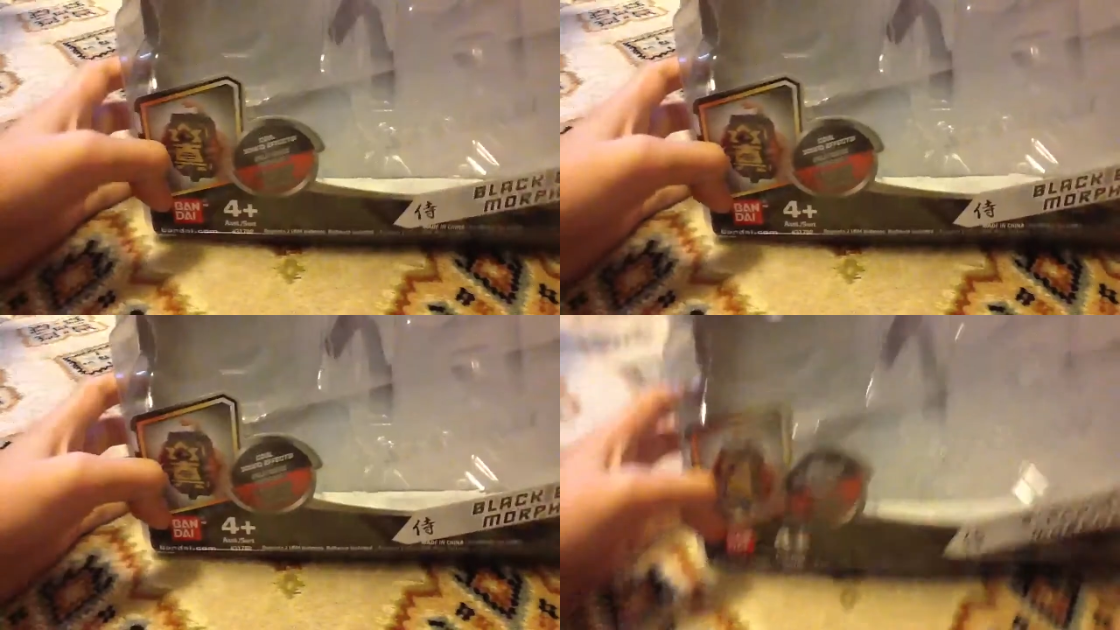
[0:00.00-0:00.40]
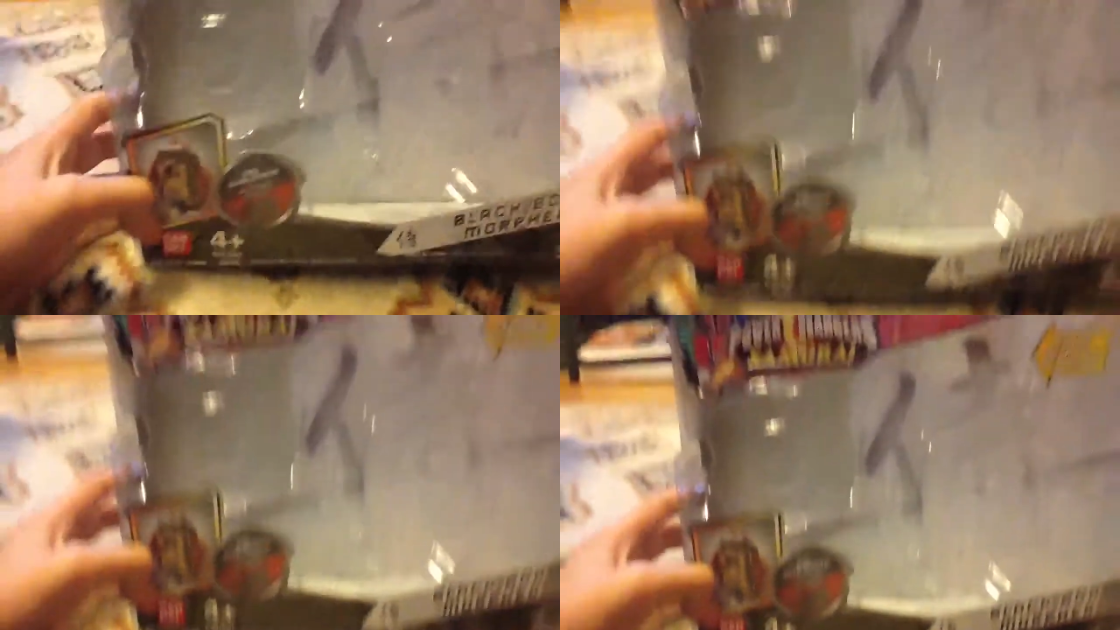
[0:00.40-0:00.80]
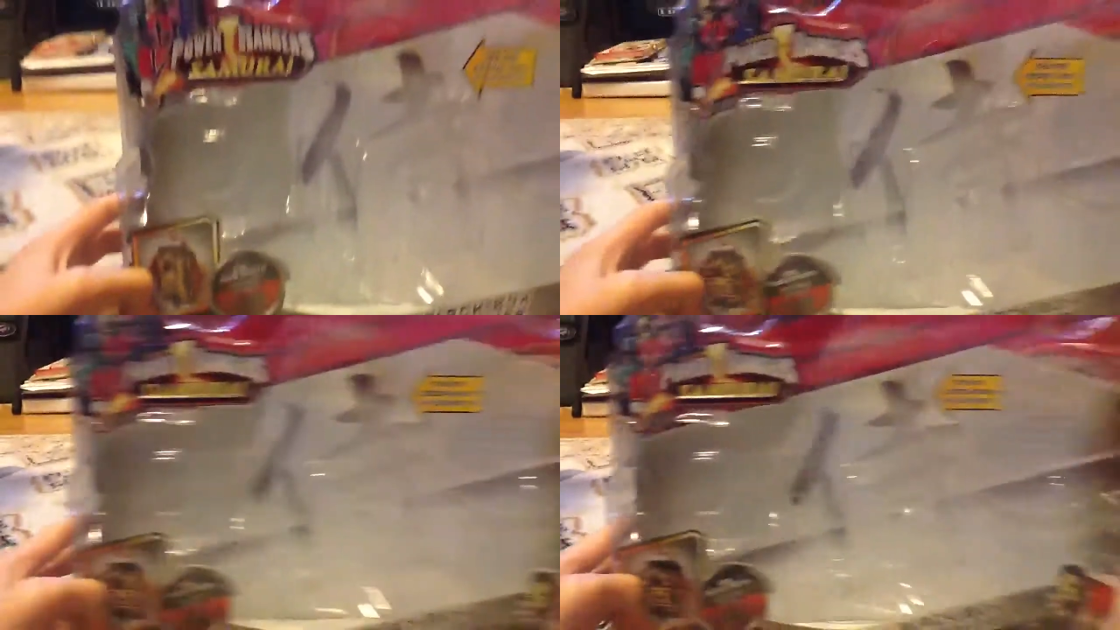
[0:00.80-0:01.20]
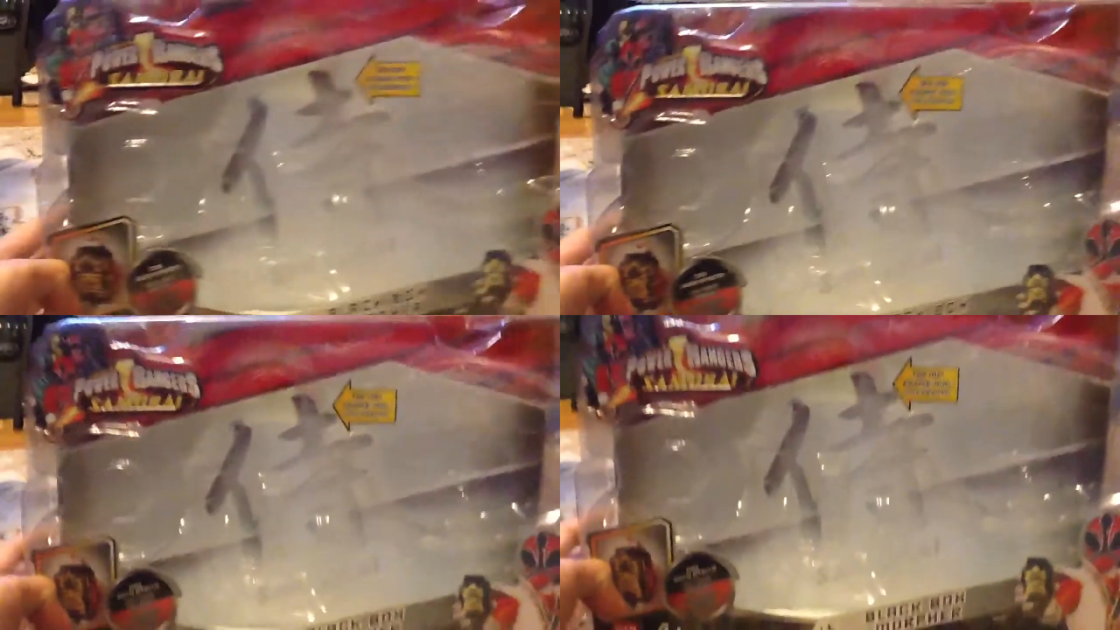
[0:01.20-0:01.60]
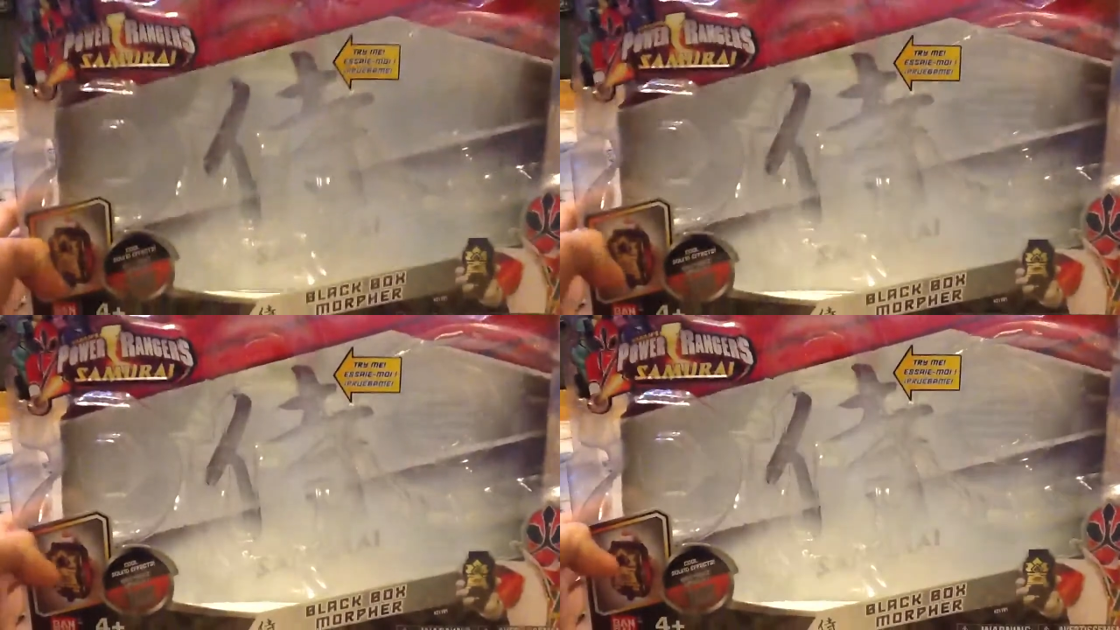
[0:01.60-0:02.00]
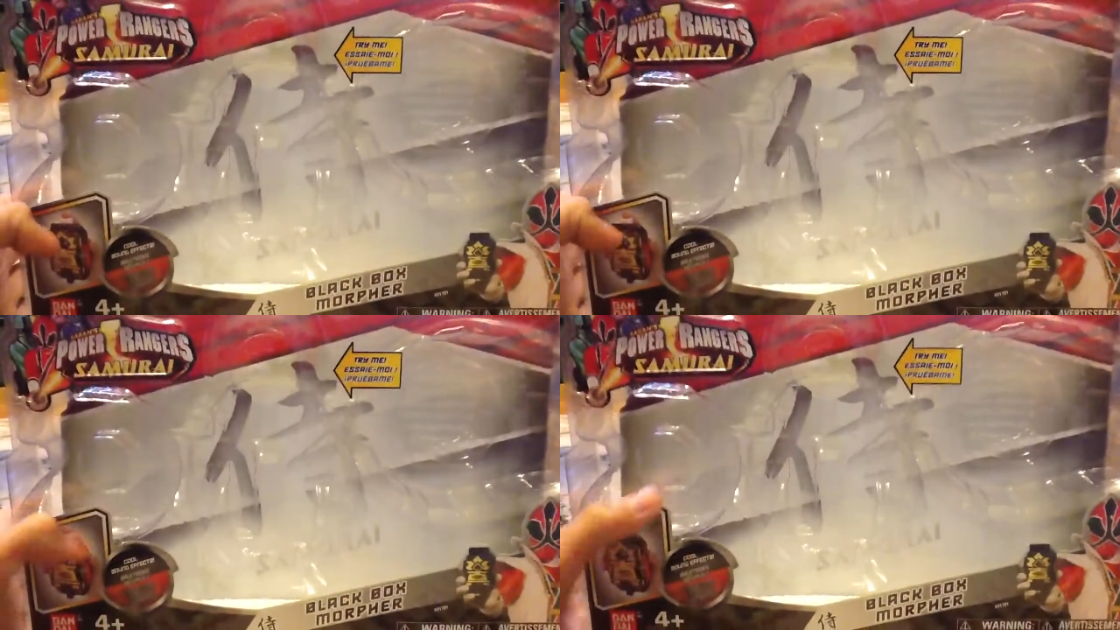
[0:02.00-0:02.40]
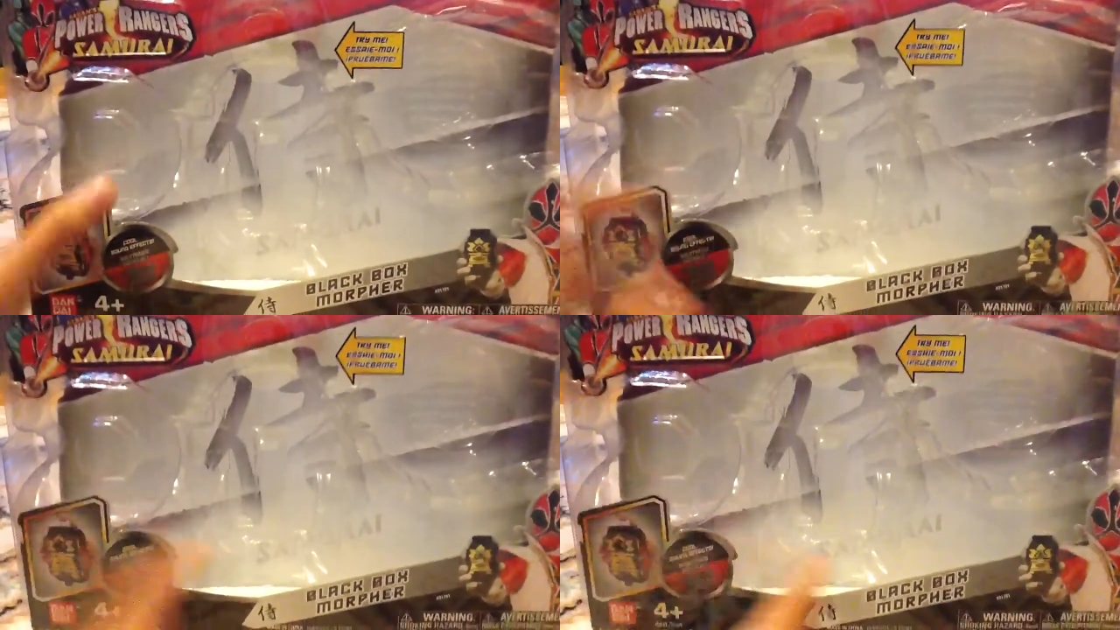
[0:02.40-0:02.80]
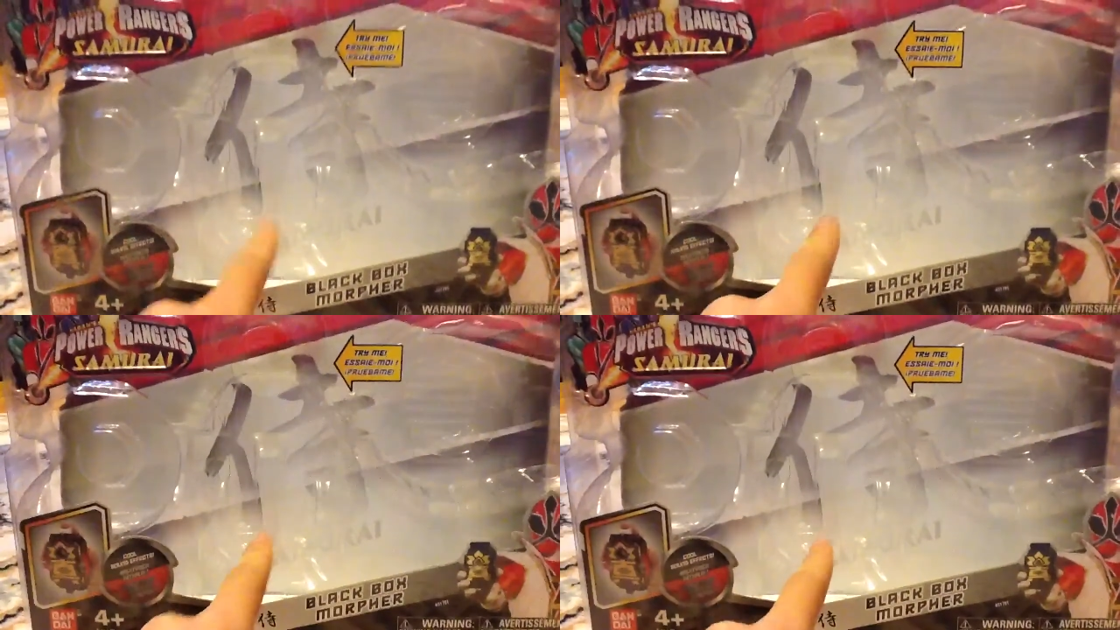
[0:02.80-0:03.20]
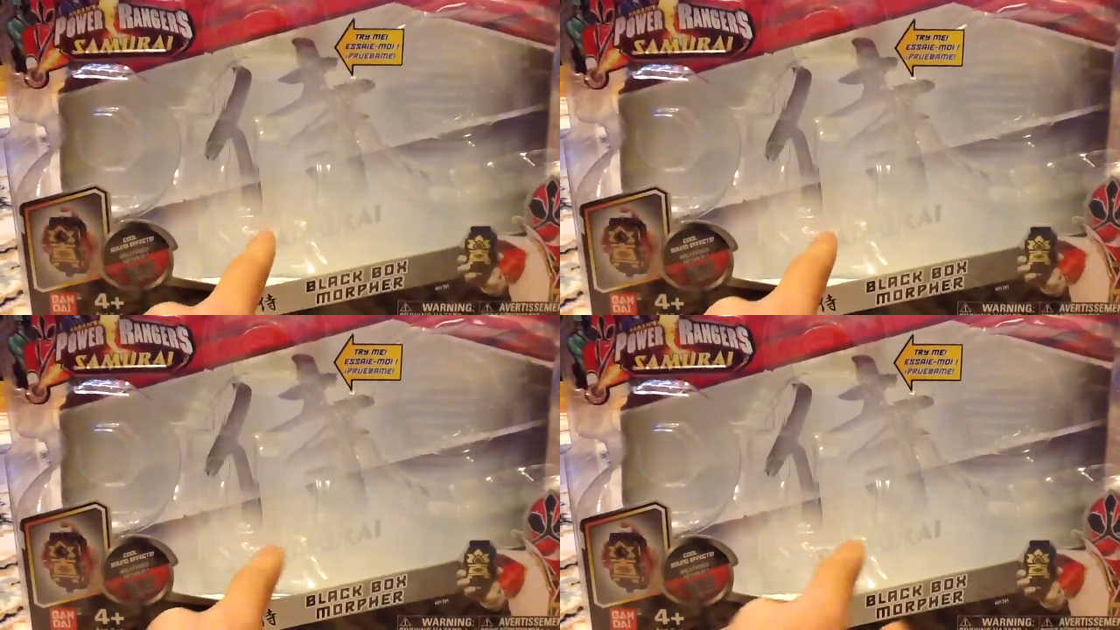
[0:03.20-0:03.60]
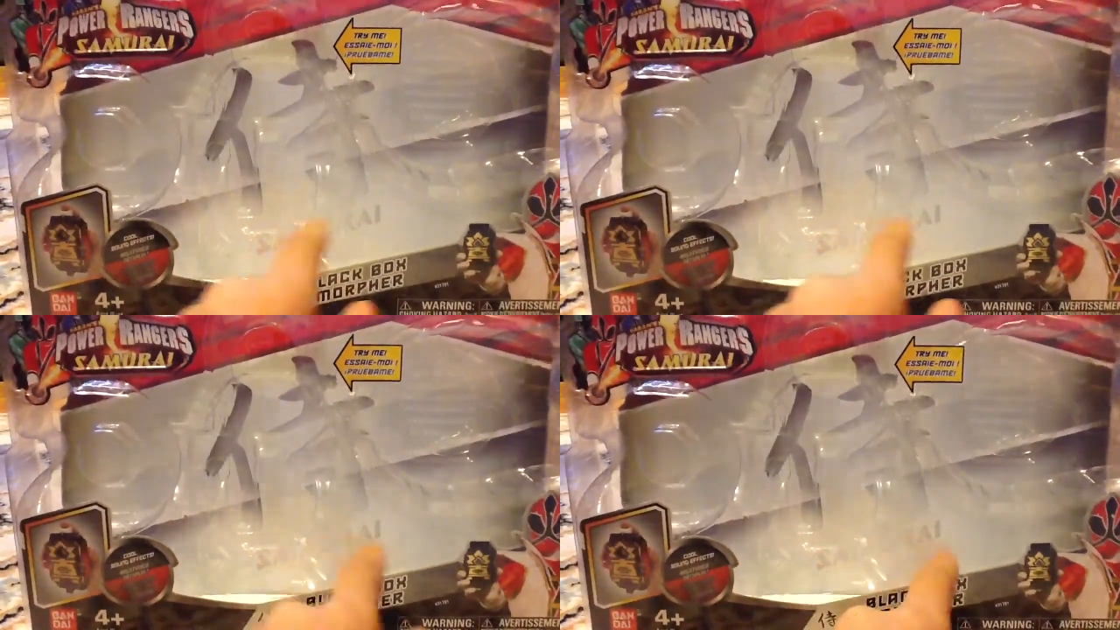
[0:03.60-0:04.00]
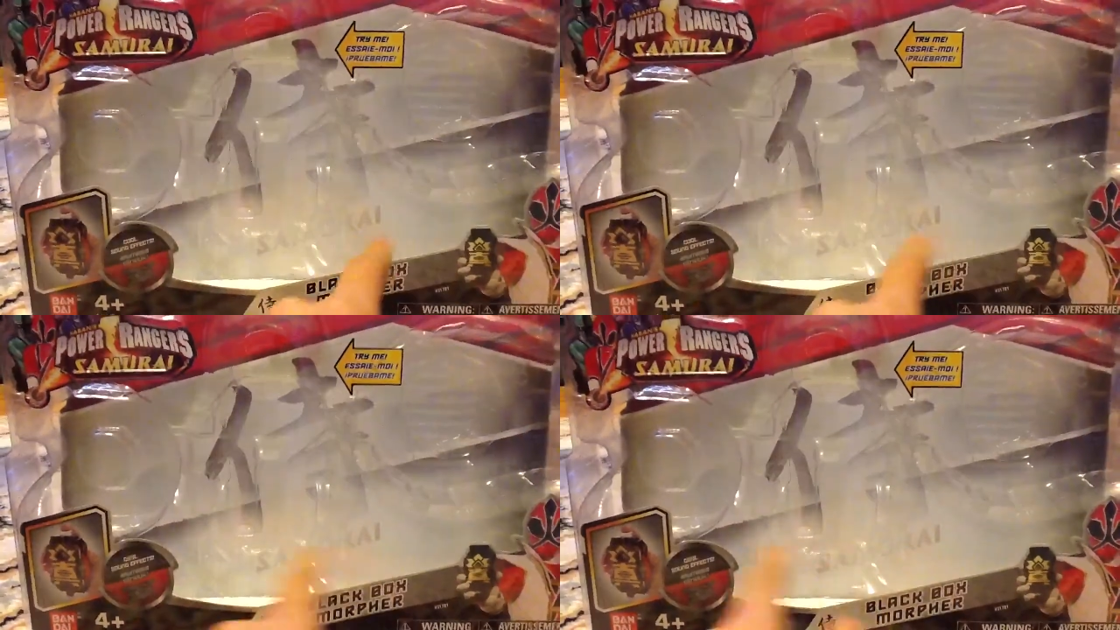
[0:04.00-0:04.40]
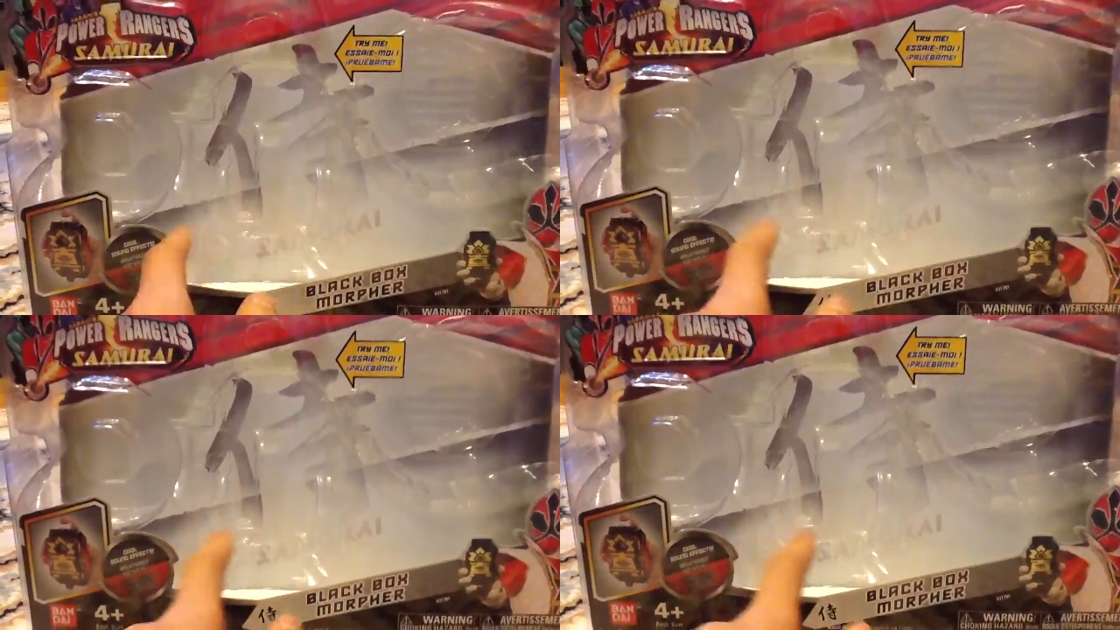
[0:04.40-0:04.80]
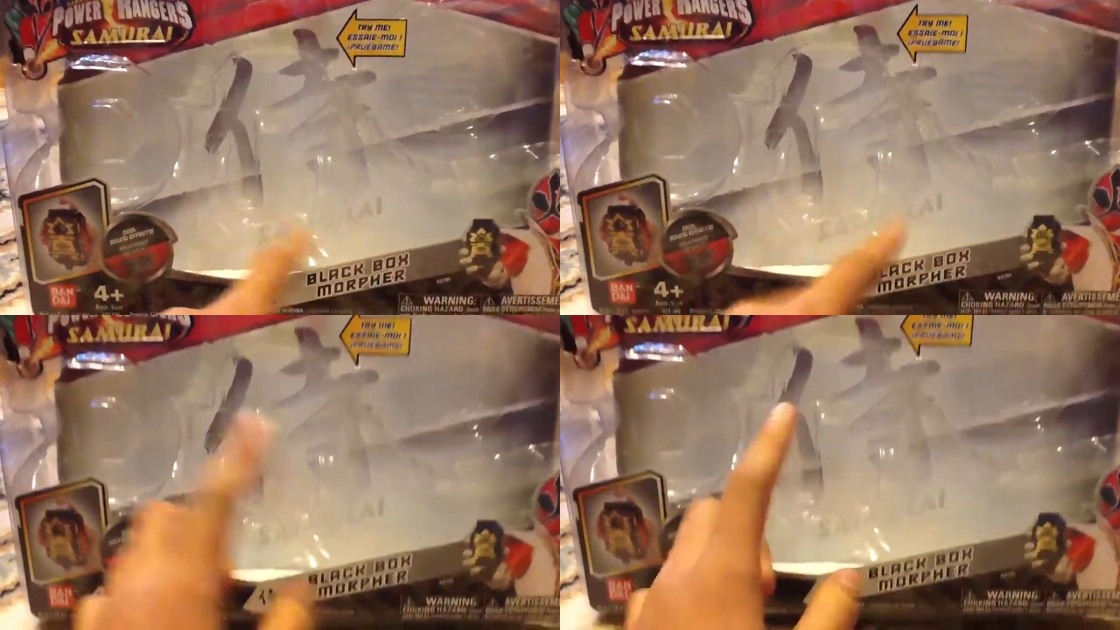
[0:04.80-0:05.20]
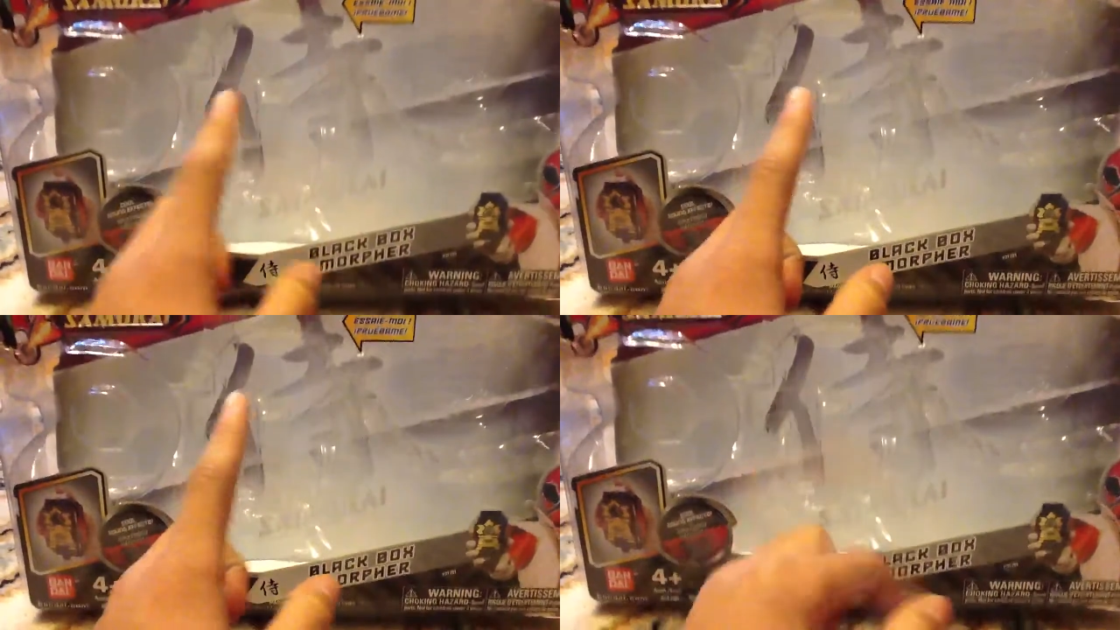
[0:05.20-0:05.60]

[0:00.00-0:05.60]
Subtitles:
[unreadable: no face in view]